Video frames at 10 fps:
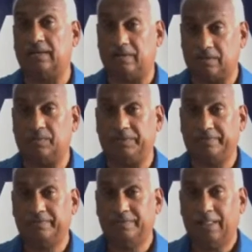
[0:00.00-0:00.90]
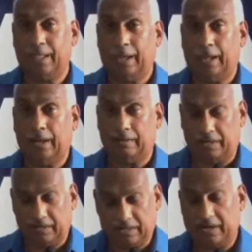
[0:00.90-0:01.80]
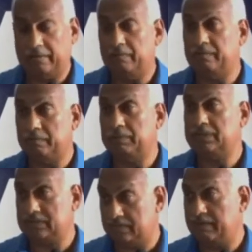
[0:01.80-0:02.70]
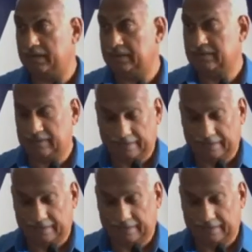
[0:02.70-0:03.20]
last week, right? The Caroni River burst its banks.